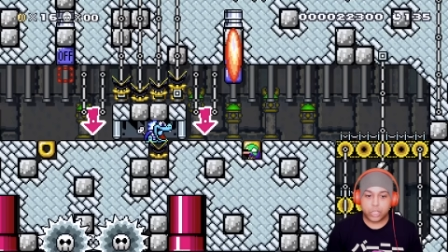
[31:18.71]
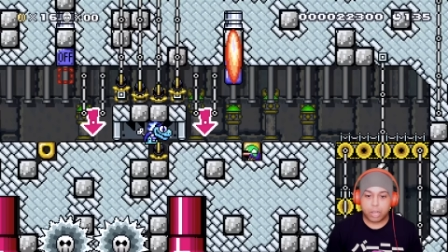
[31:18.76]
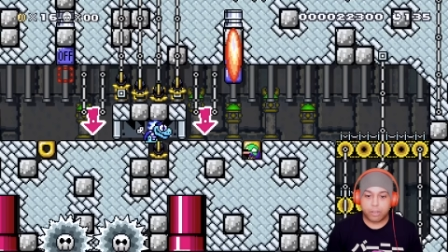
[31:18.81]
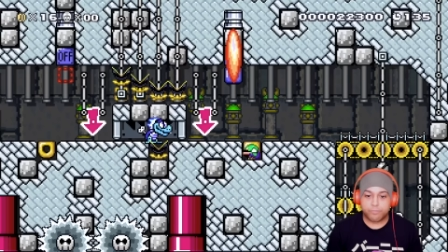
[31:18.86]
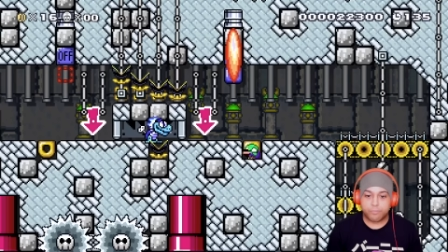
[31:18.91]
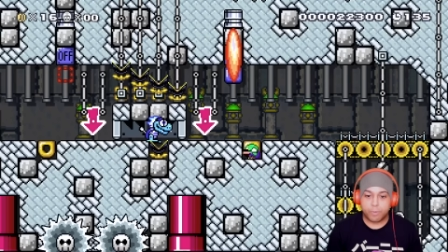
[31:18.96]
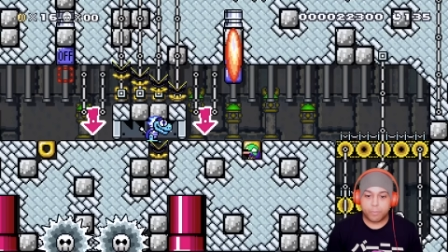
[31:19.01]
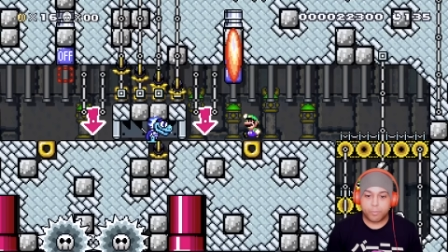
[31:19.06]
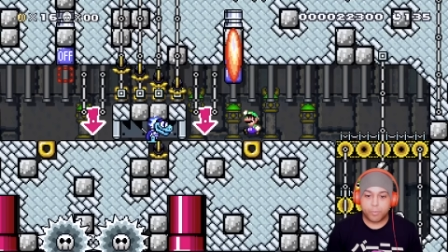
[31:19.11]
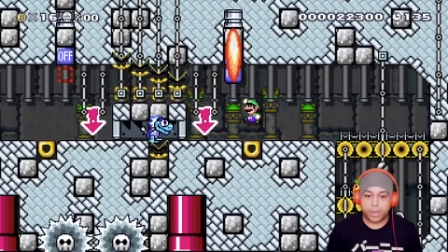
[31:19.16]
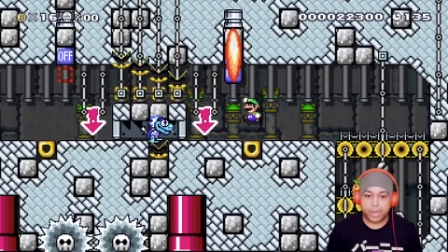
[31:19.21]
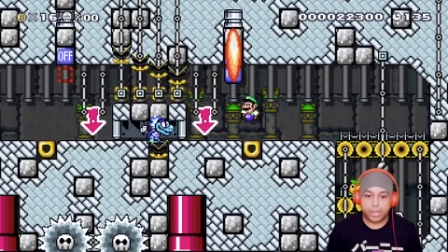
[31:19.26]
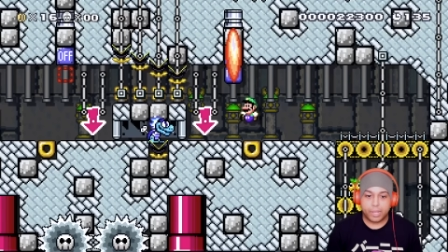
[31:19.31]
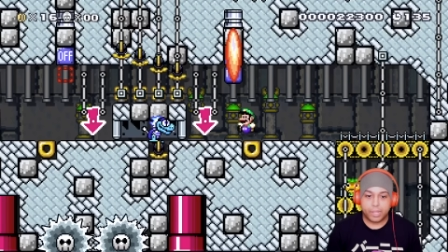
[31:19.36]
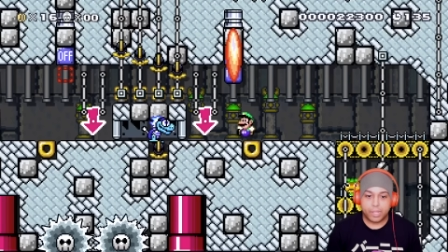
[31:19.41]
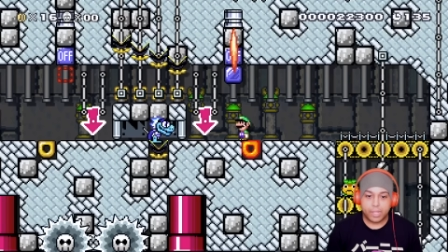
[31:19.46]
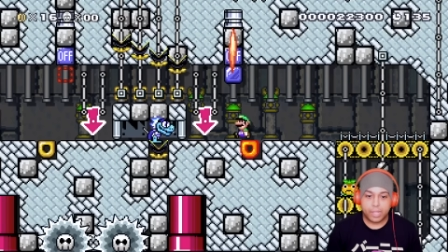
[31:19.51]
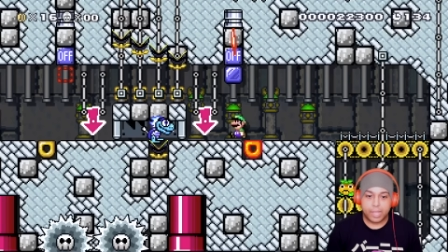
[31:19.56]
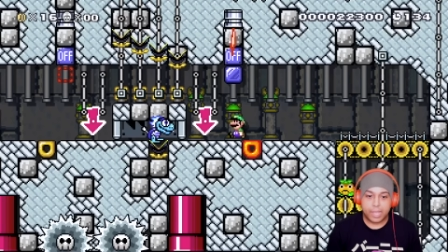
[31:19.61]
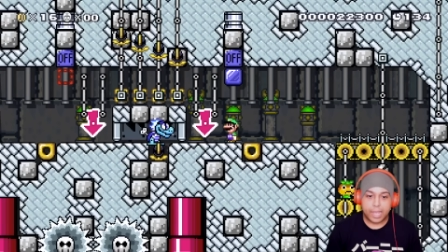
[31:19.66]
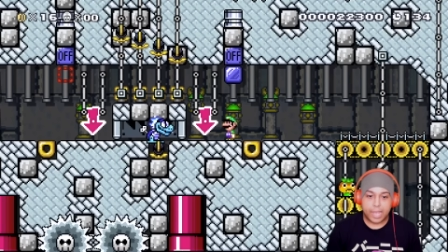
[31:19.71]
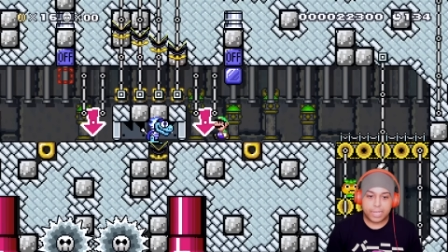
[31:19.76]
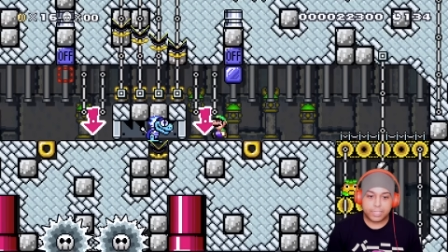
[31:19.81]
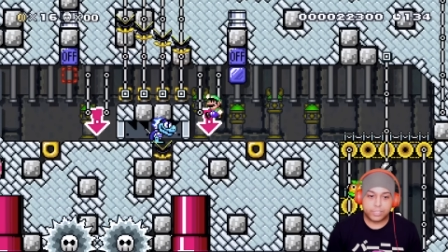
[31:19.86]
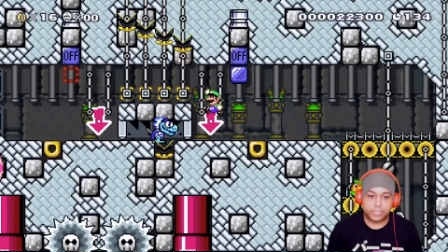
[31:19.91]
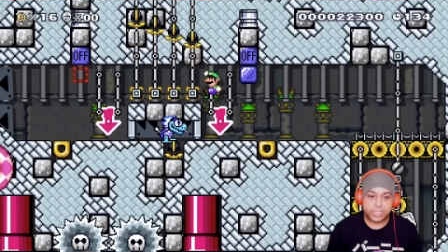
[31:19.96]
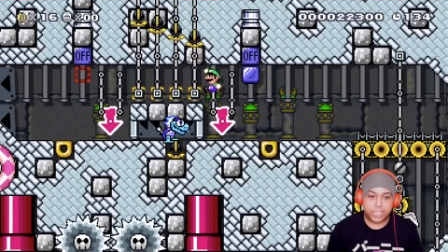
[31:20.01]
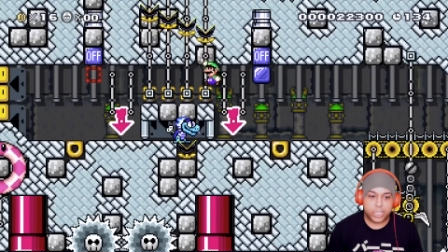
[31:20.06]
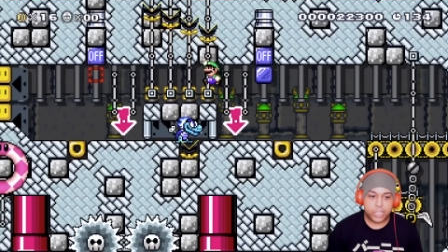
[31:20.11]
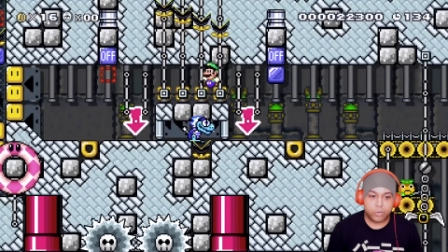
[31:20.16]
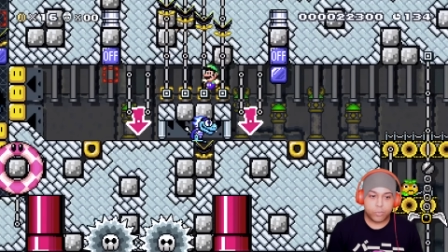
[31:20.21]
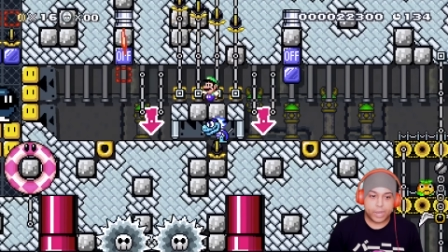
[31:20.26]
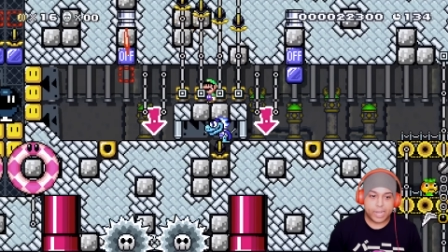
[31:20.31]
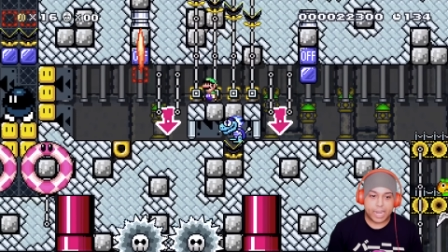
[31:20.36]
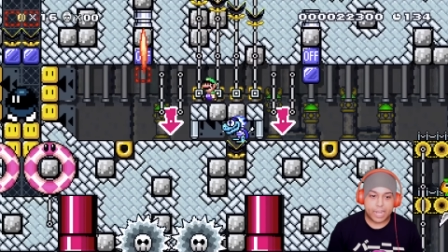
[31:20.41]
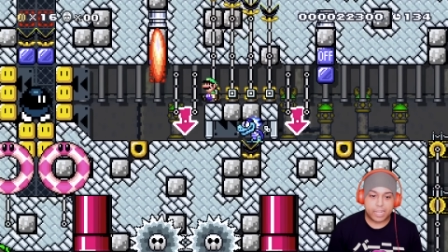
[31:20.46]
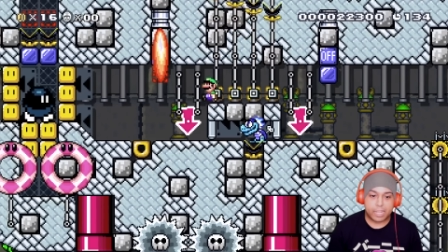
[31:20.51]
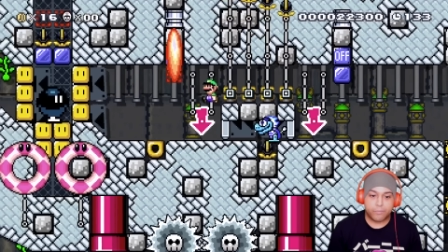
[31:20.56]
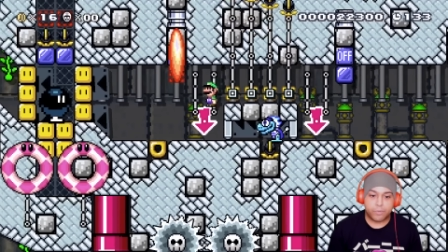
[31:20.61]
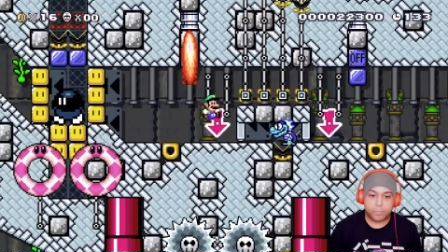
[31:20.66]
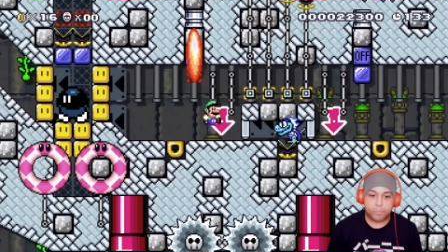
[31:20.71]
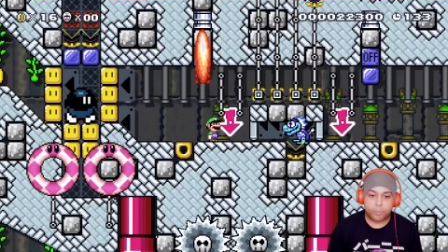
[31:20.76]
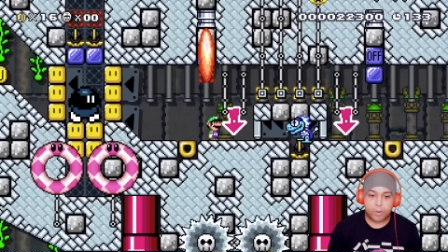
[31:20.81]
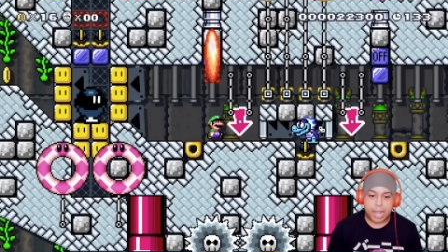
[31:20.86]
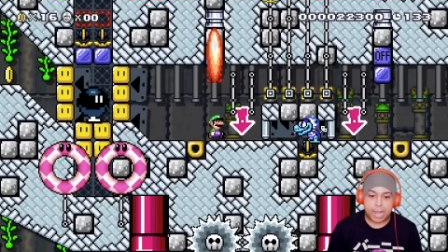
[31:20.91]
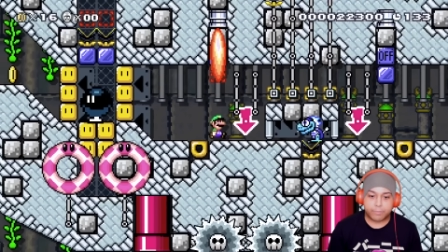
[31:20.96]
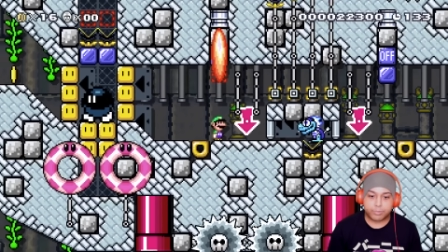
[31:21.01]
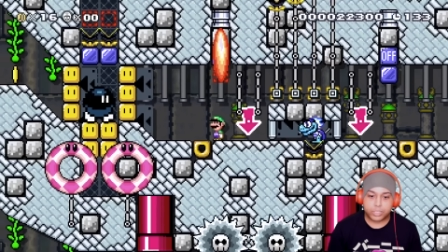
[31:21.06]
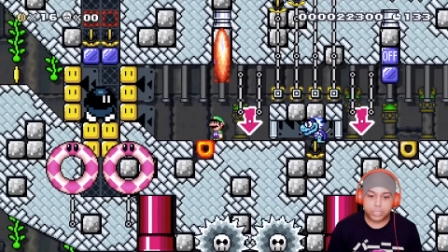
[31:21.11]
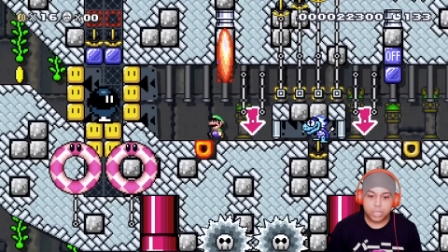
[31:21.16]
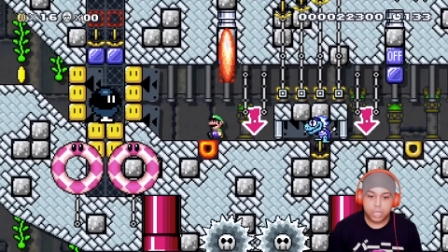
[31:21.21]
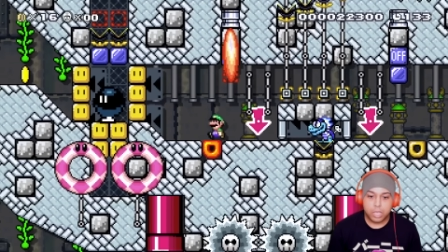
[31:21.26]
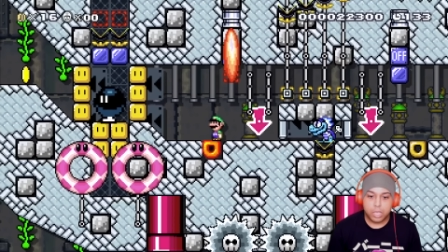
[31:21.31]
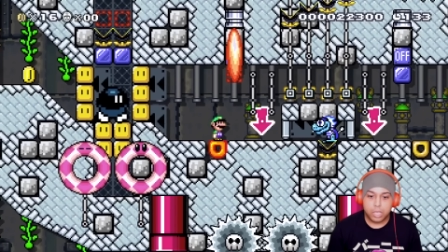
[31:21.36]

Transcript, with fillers: off, my boy. I see you, and I give you props.